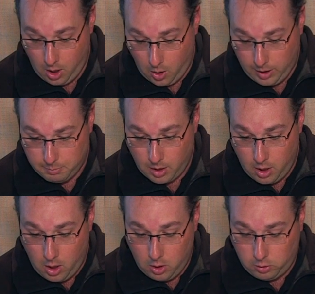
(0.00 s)
Okay,
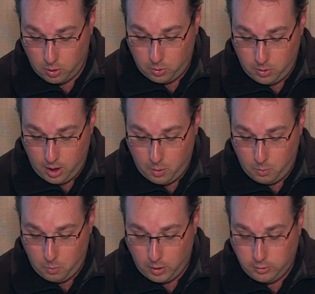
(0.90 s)
so
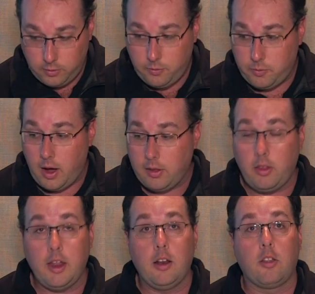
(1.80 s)
once you've
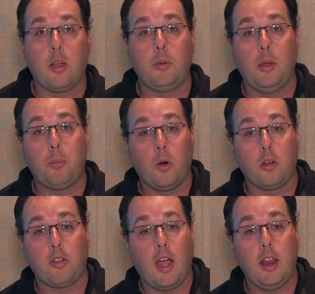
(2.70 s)
isolated a subclip or
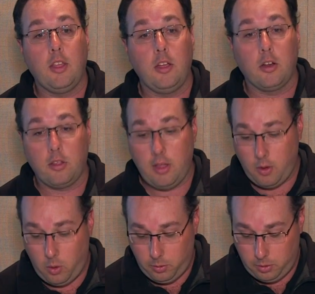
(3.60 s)
decided that you're going to send
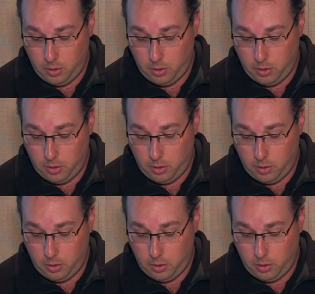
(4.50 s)
the whole